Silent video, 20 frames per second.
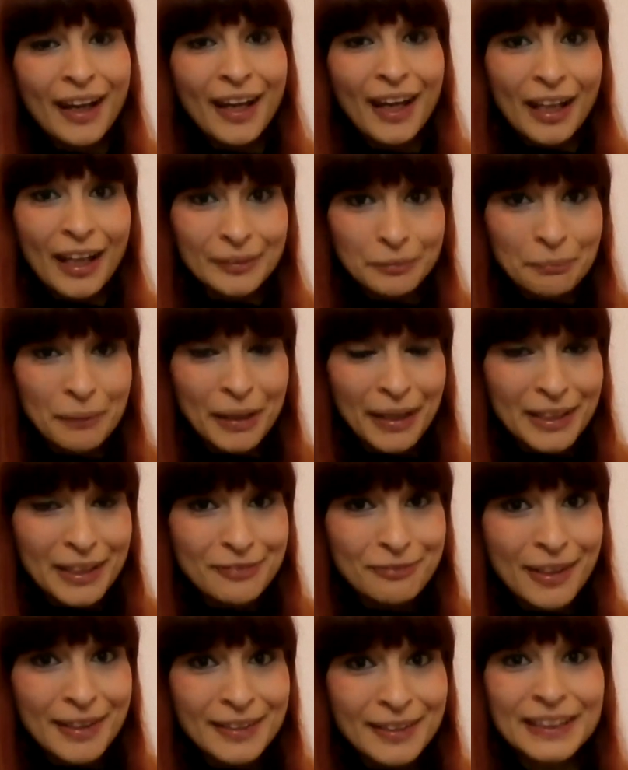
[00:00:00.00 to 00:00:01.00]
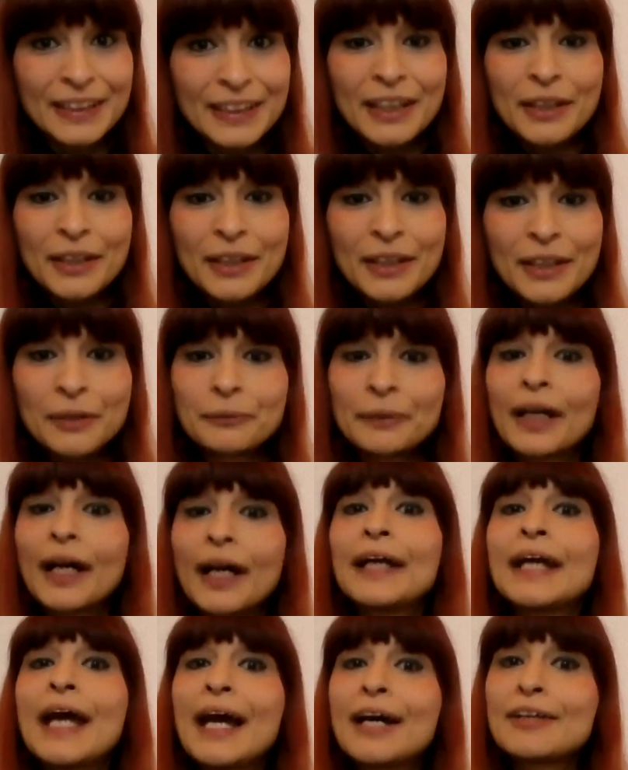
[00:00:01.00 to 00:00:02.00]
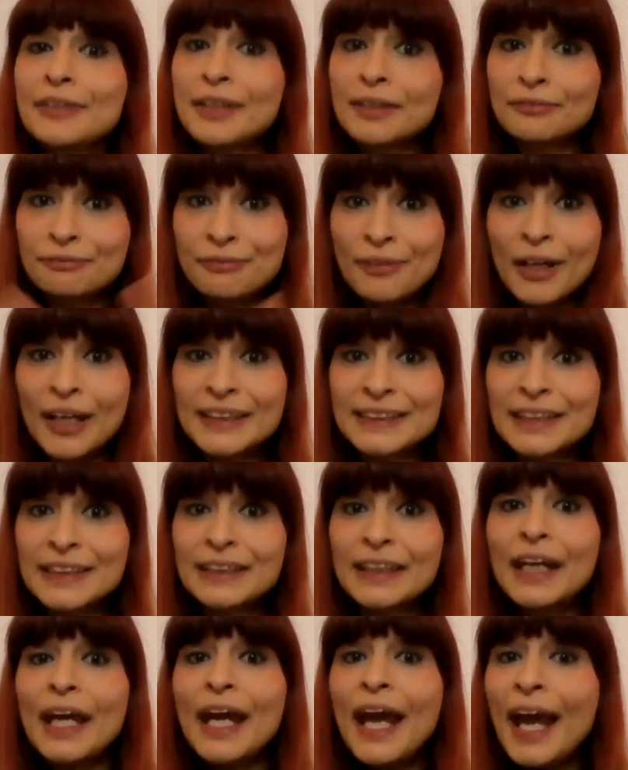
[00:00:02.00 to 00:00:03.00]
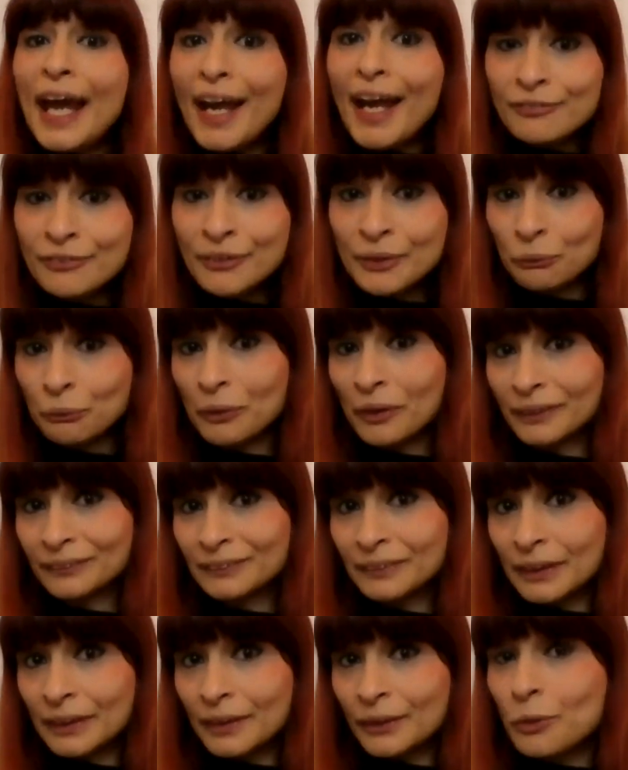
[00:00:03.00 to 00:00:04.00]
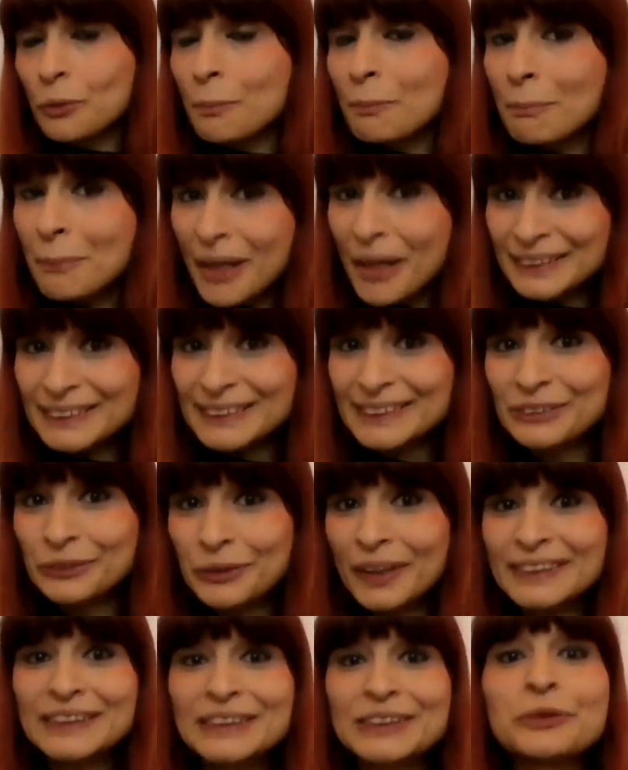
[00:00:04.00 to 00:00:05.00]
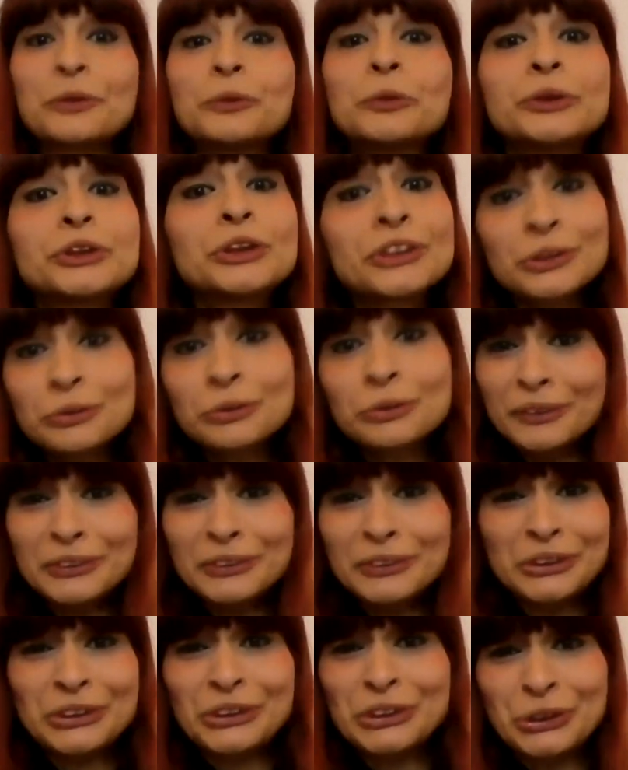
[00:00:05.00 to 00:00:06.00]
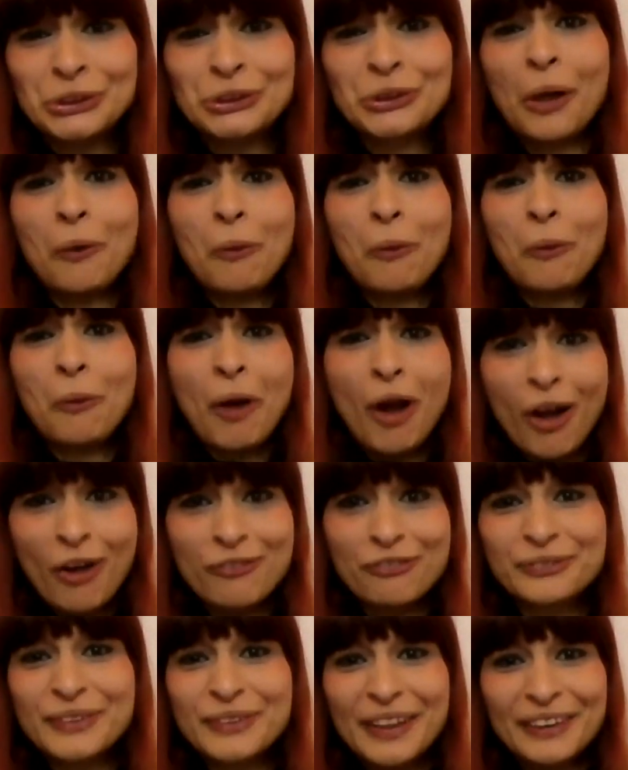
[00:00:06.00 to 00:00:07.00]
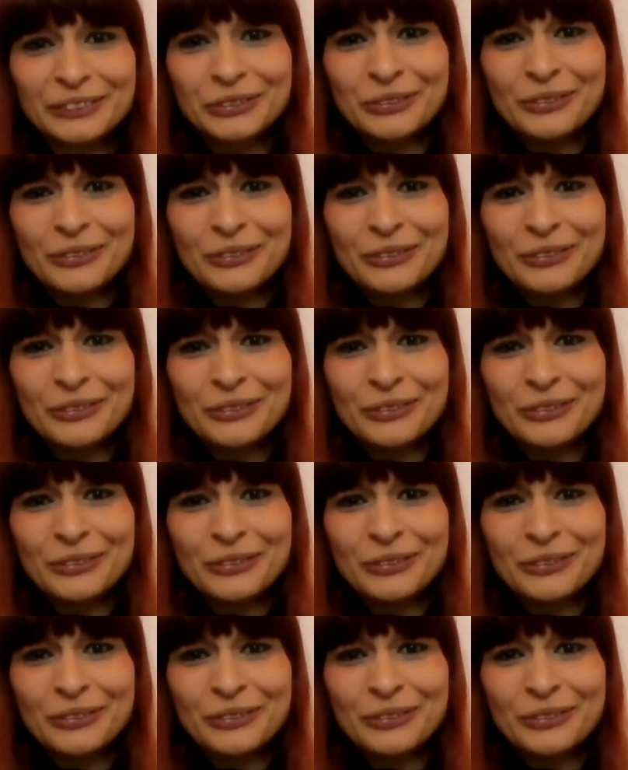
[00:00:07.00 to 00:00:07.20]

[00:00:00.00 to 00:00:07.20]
at my event where I have inviting everyone who makes dresses or who just wants to show off their